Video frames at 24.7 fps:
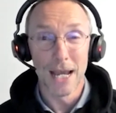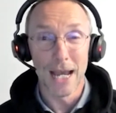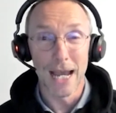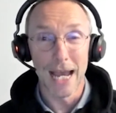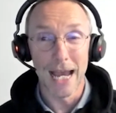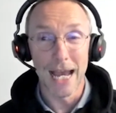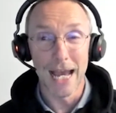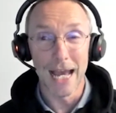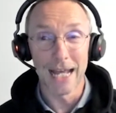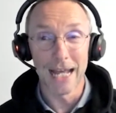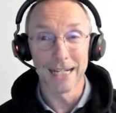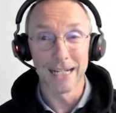
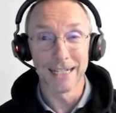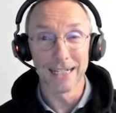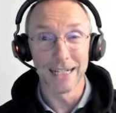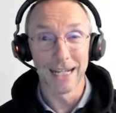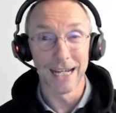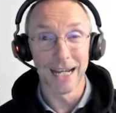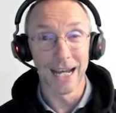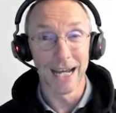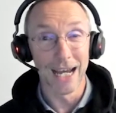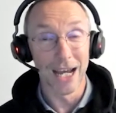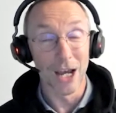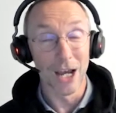and
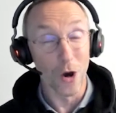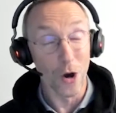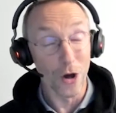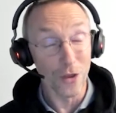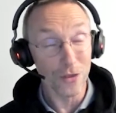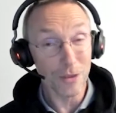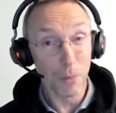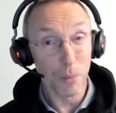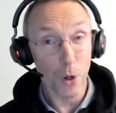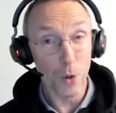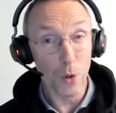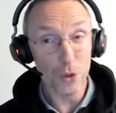
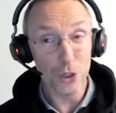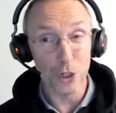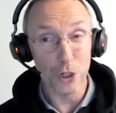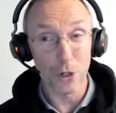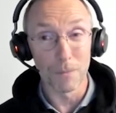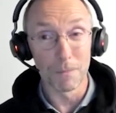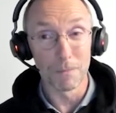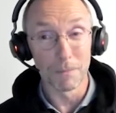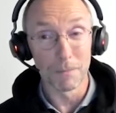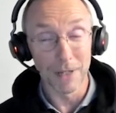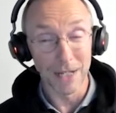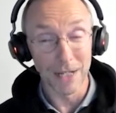on the
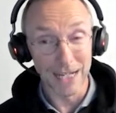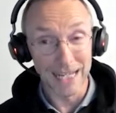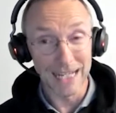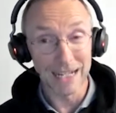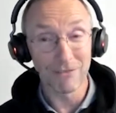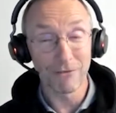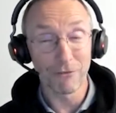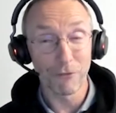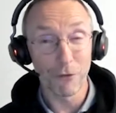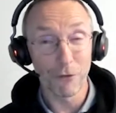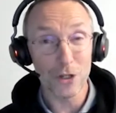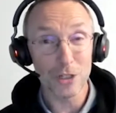podium
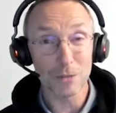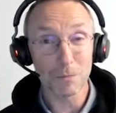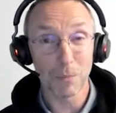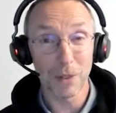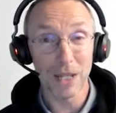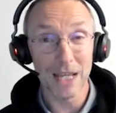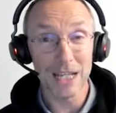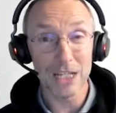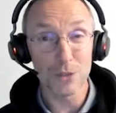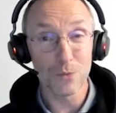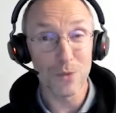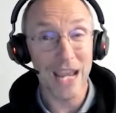in first
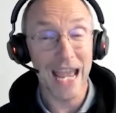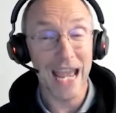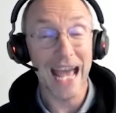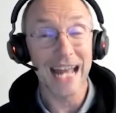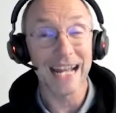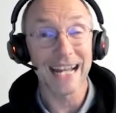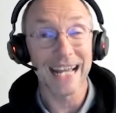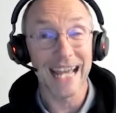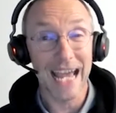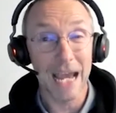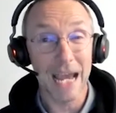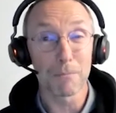place we
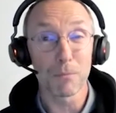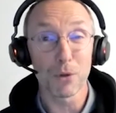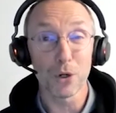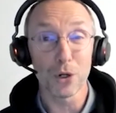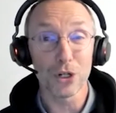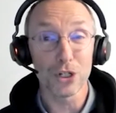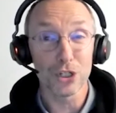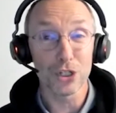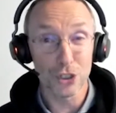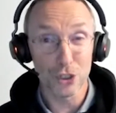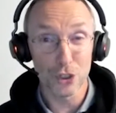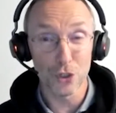had
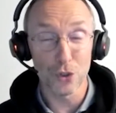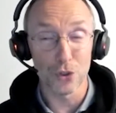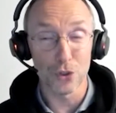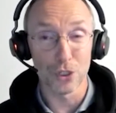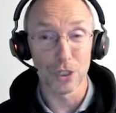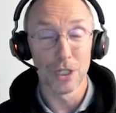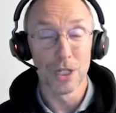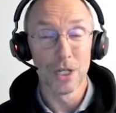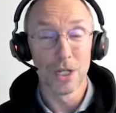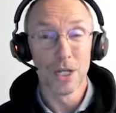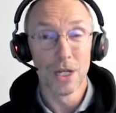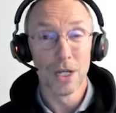Hamburg
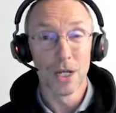Süd.